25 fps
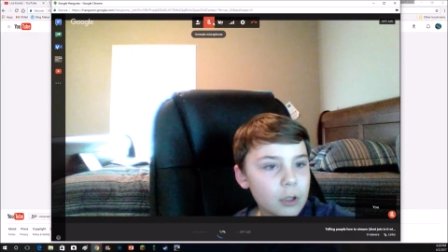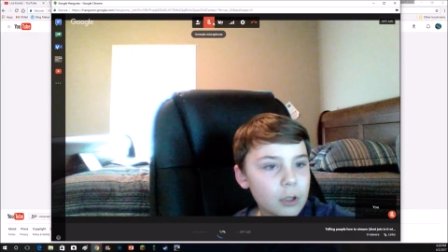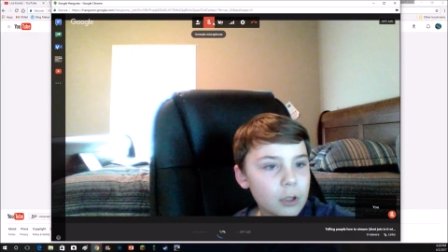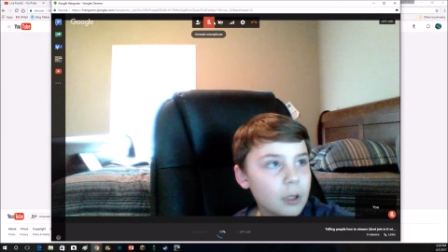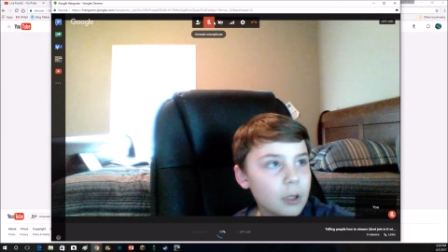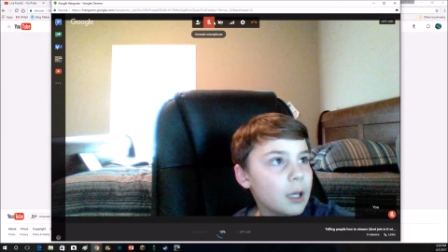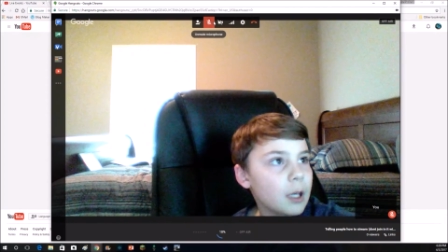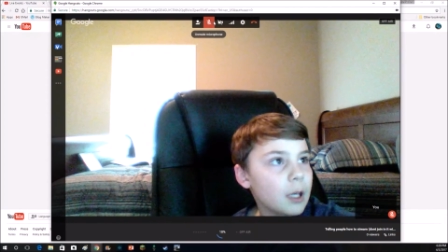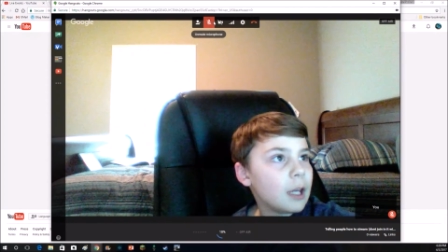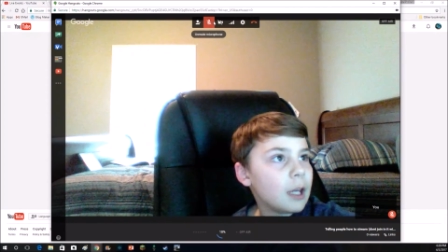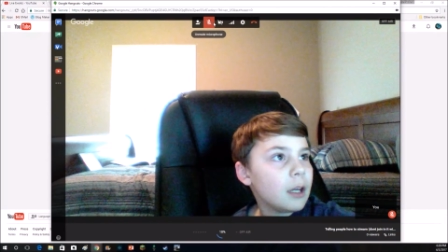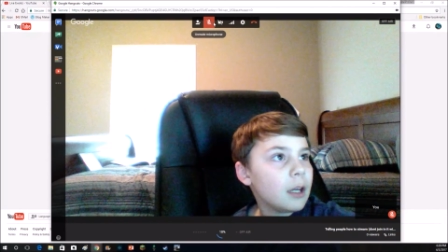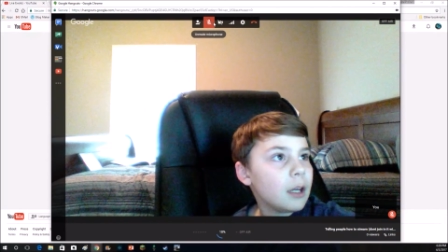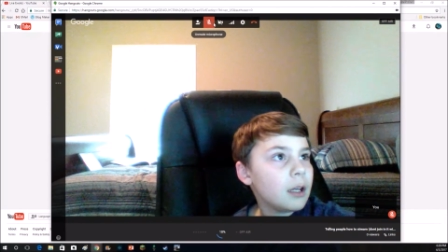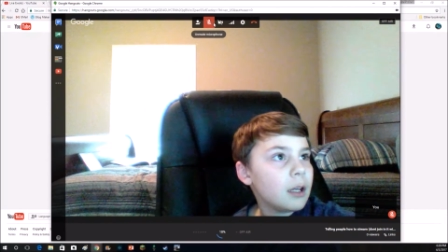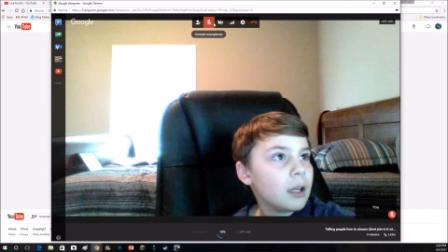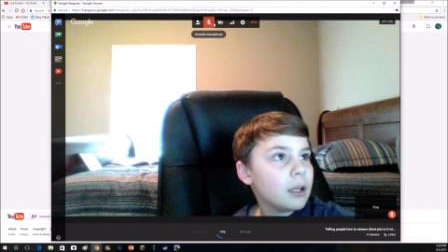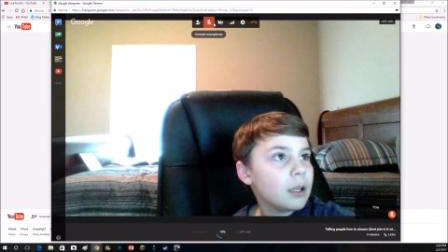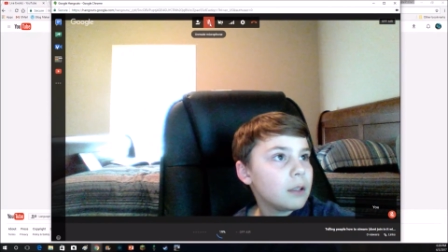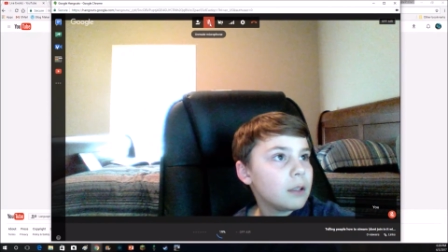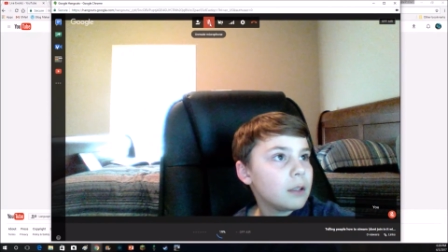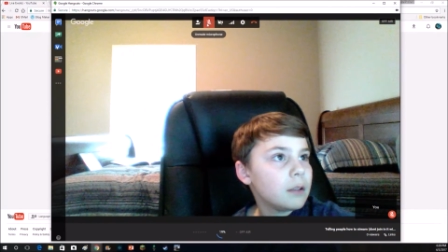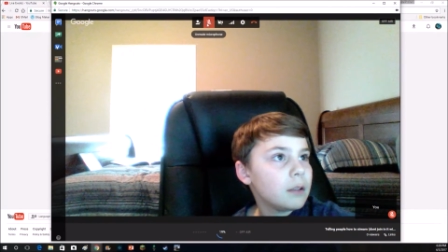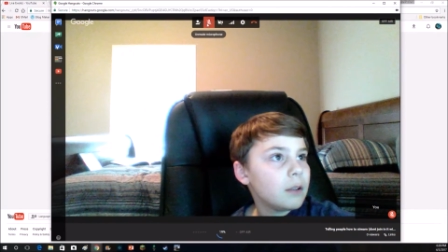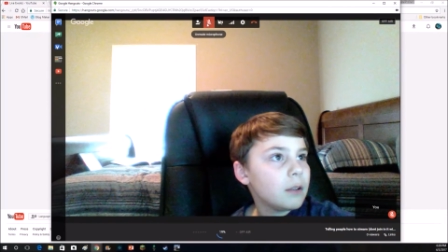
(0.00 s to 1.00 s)

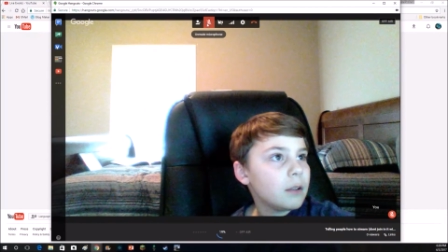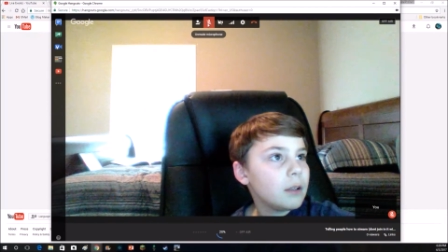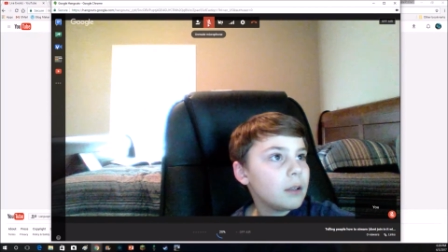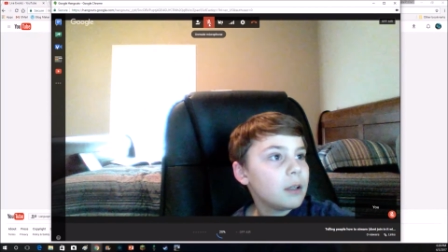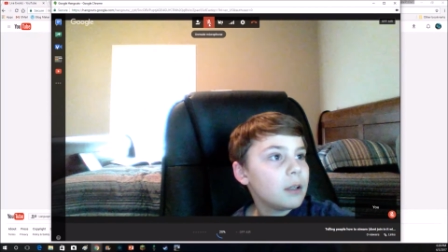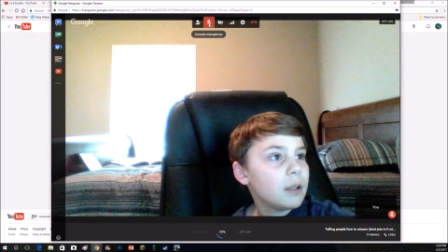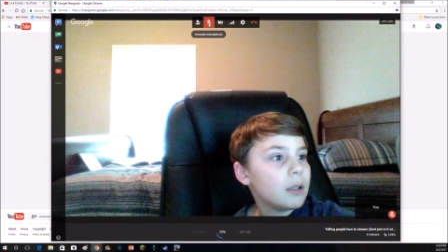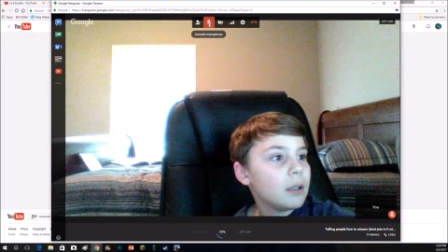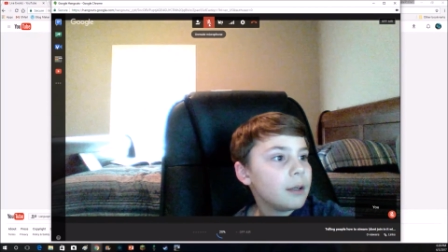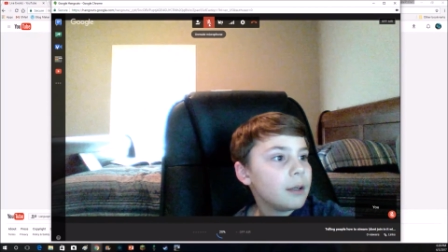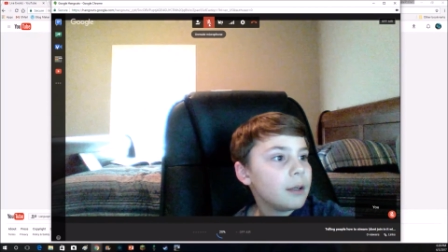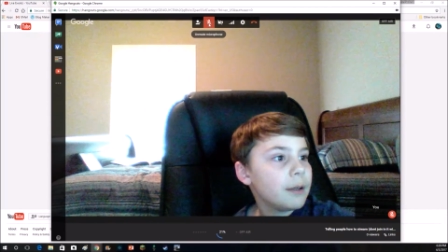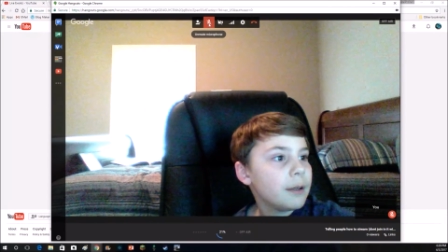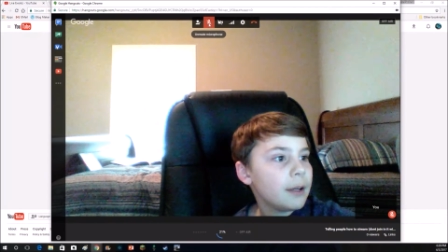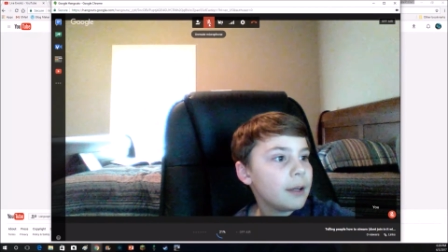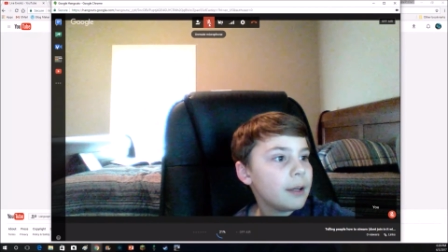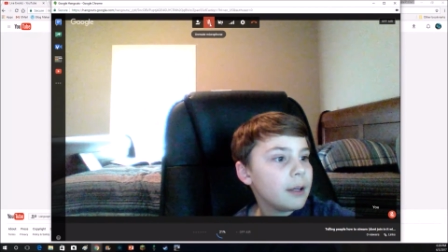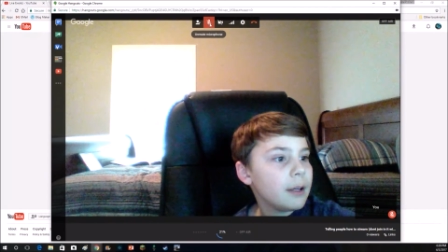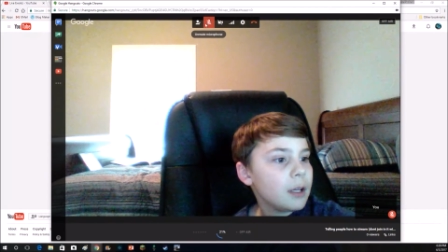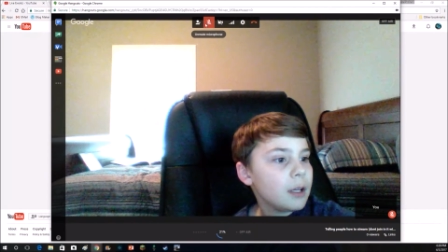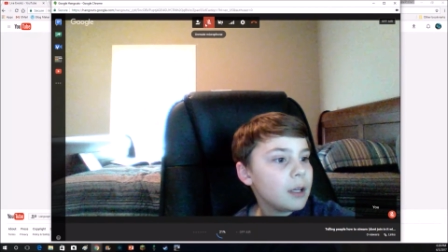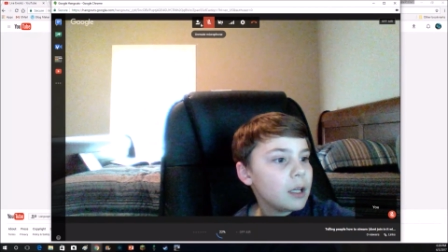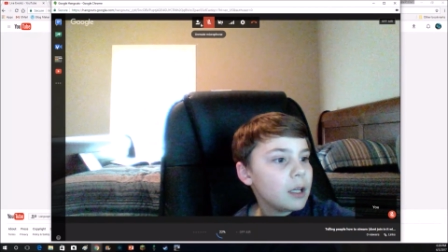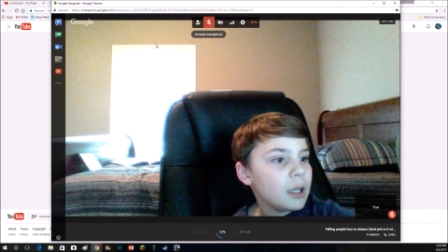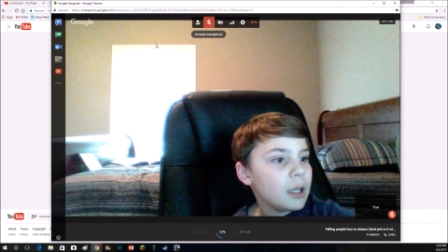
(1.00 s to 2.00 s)
and
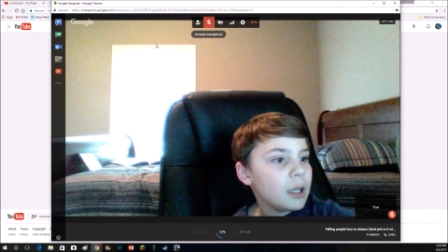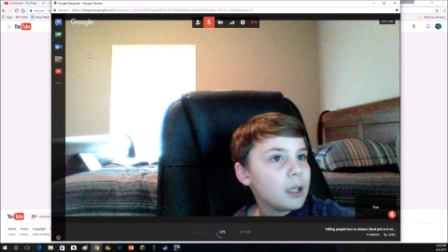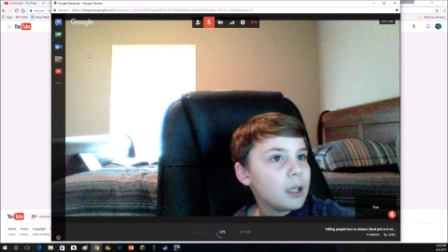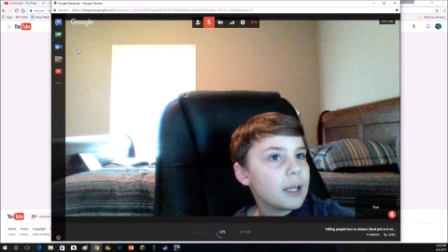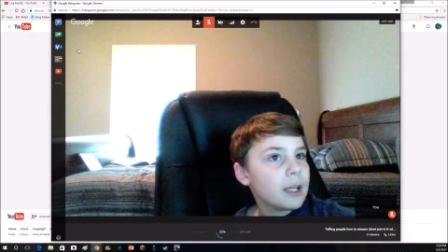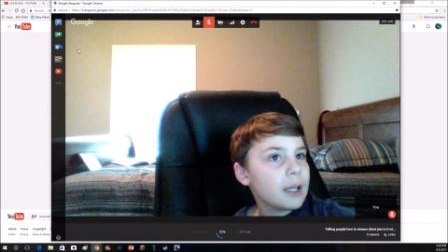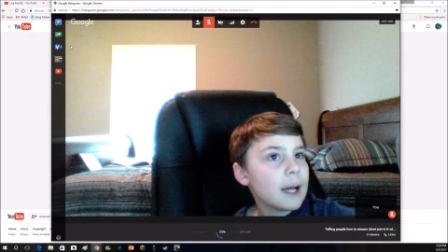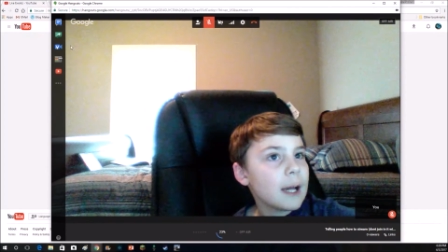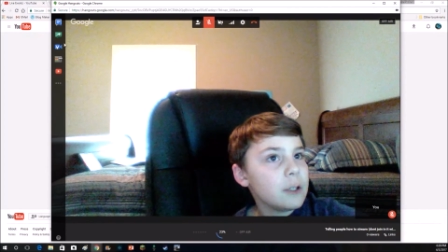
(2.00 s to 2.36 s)
yeah